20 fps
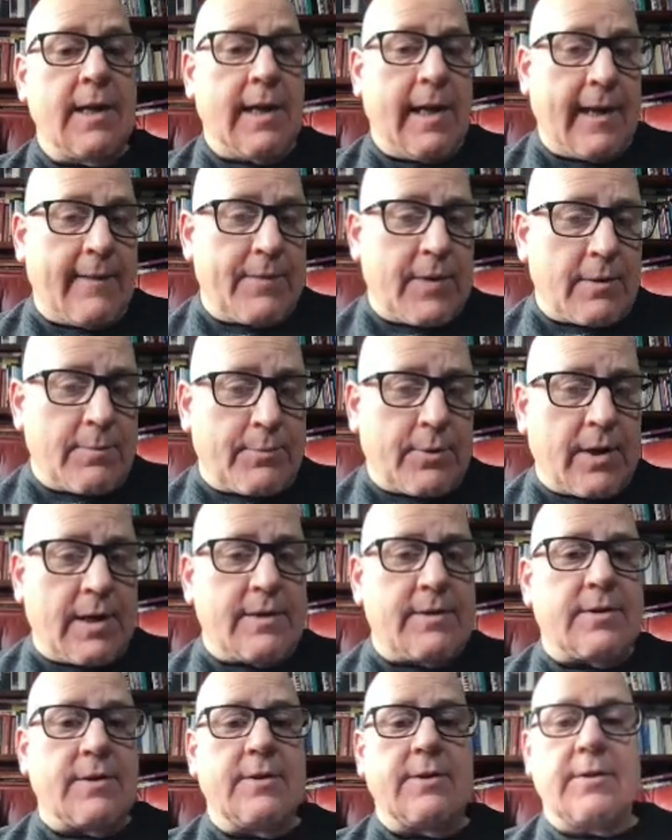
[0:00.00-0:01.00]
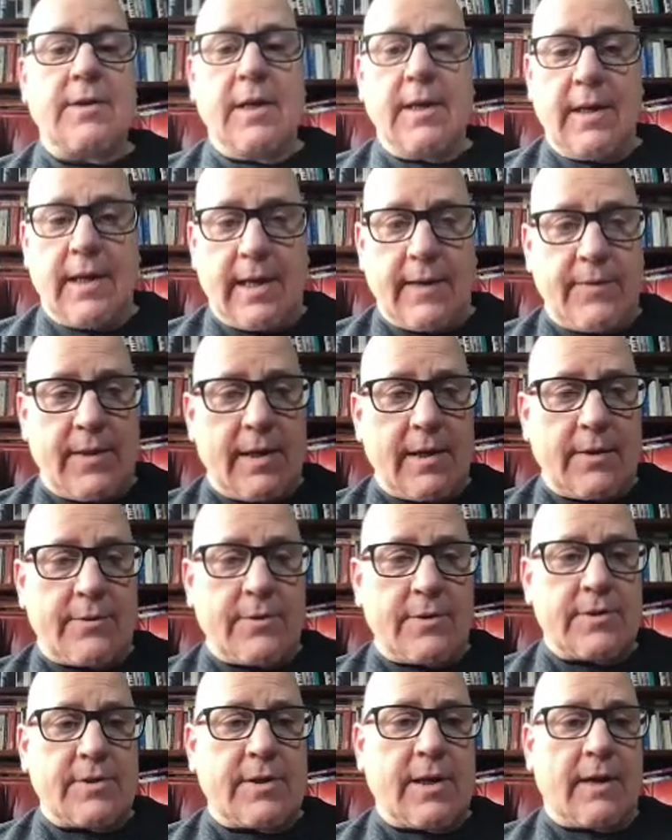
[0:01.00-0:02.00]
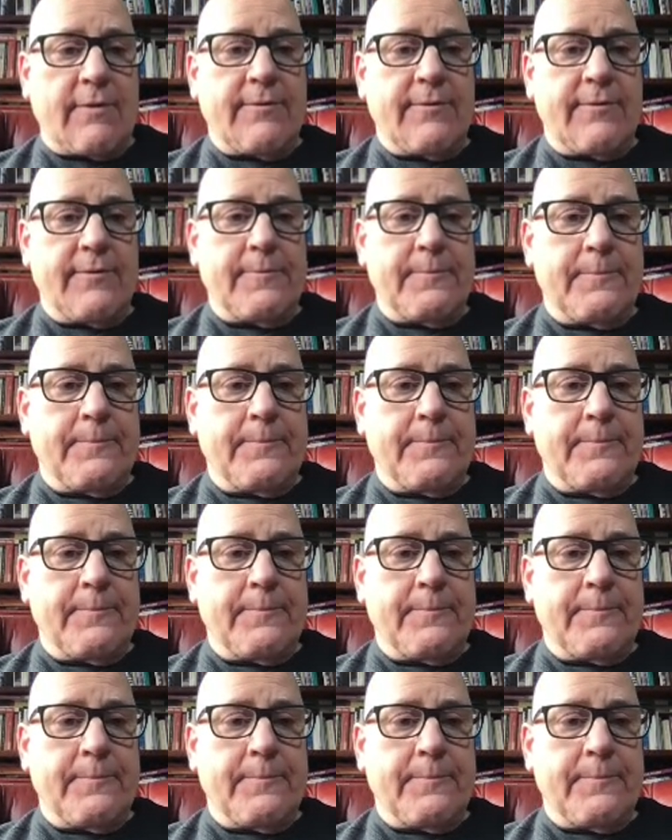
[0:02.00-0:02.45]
and their prices and the other stuff.